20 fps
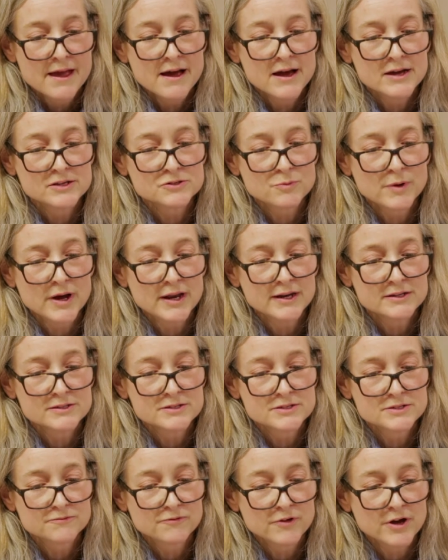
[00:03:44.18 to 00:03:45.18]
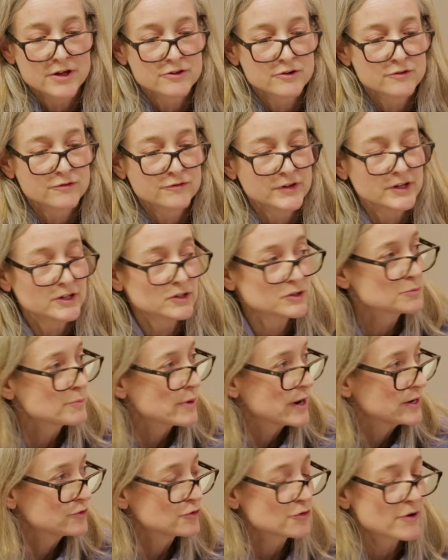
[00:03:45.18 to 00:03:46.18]
as well as further afield
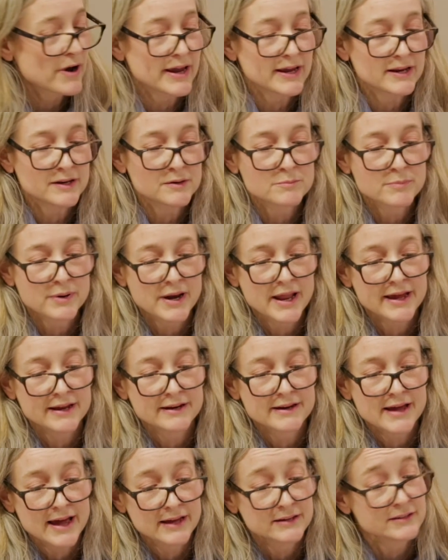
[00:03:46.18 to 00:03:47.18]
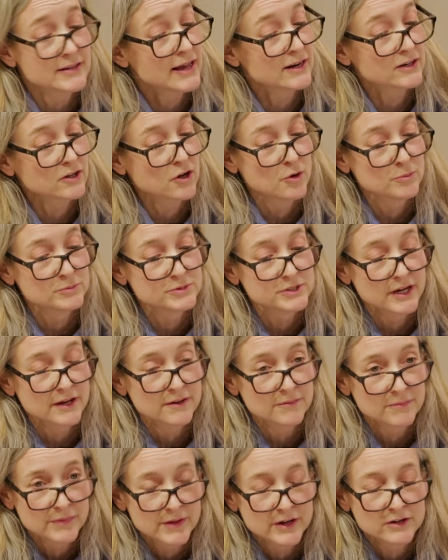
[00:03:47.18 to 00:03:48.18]
by train, plane and
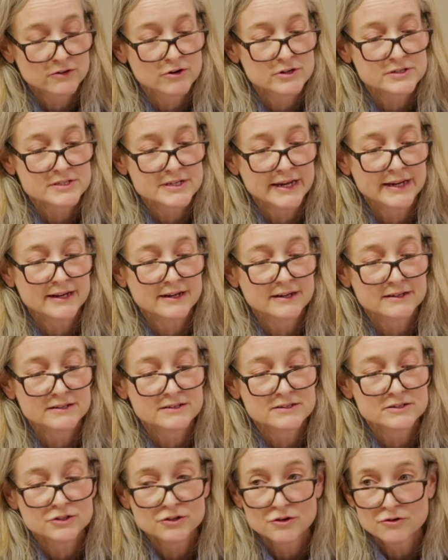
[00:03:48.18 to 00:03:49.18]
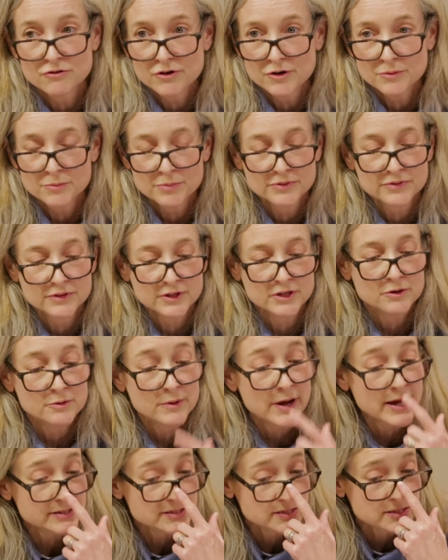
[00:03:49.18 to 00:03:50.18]
helicopter across England, Europe, the
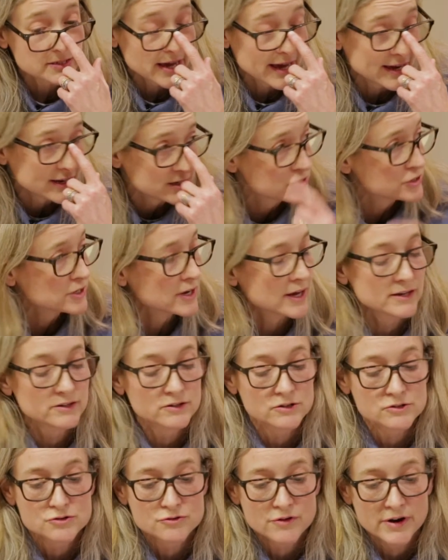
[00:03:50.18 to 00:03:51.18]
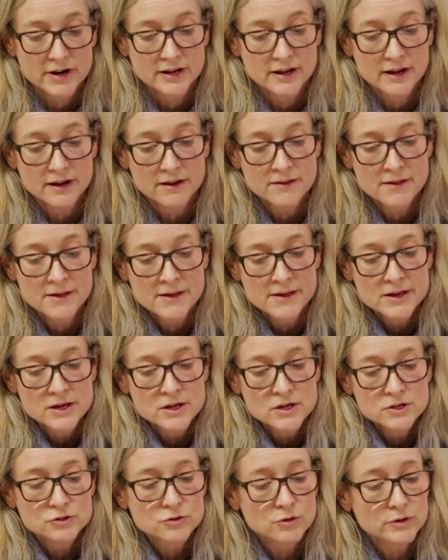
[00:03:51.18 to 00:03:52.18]
US, Asia and Australia,
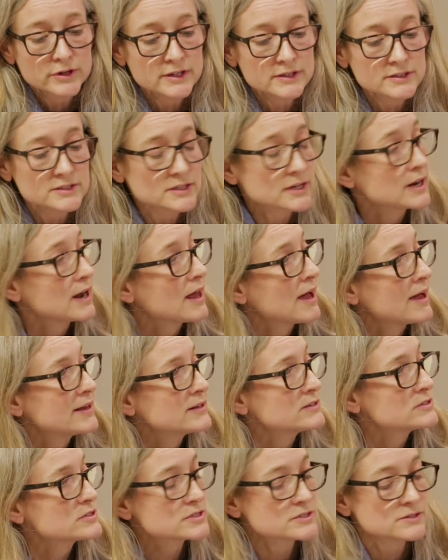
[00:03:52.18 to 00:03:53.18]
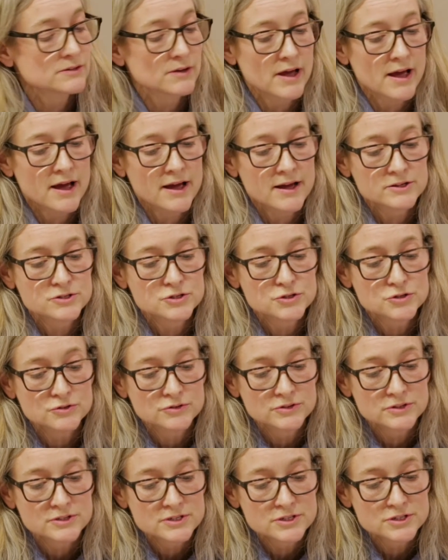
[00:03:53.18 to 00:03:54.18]
talking to clients,
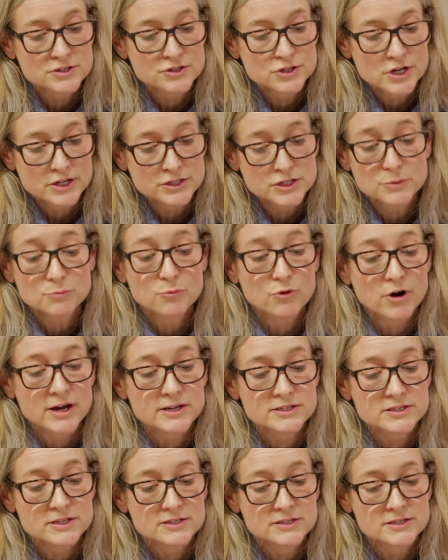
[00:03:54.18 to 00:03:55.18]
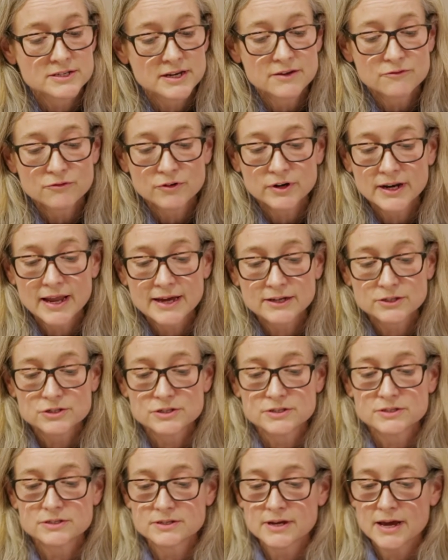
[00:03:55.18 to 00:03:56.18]
students, judging prizes, delivering
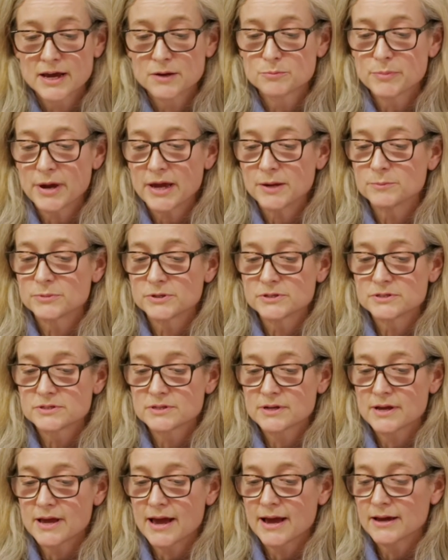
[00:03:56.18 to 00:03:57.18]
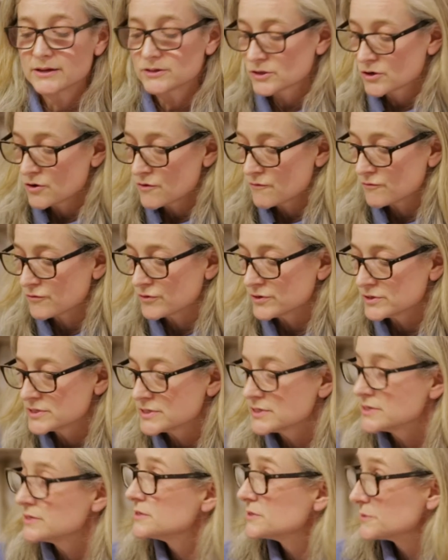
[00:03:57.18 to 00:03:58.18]
lectures and papers at
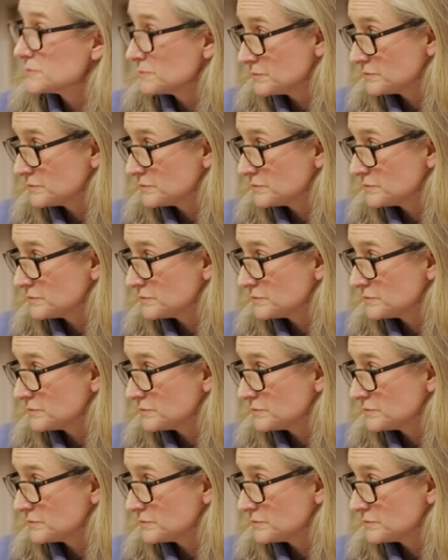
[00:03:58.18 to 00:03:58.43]
conferences.